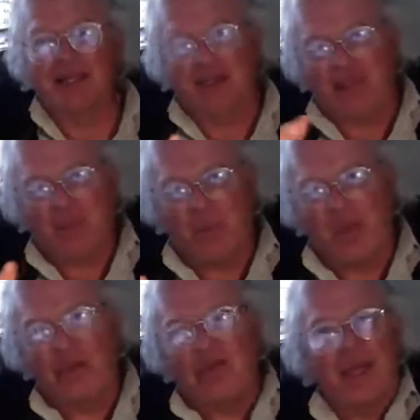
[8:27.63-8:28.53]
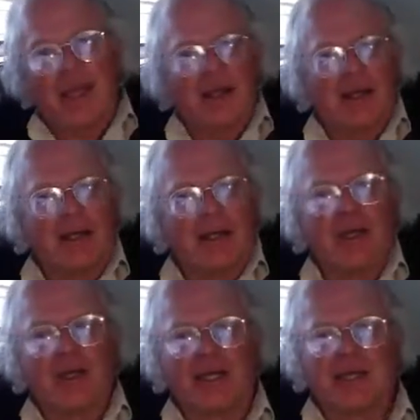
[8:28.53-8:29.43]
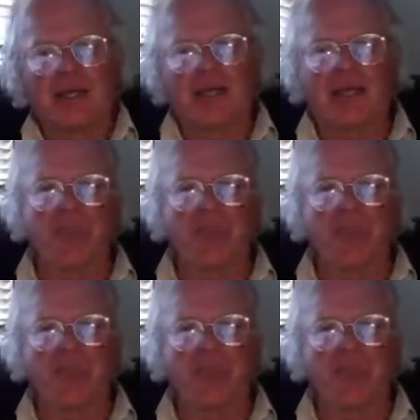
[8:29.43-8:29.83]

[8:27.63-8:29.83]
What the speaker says: Like, wow, you had an incarnation on that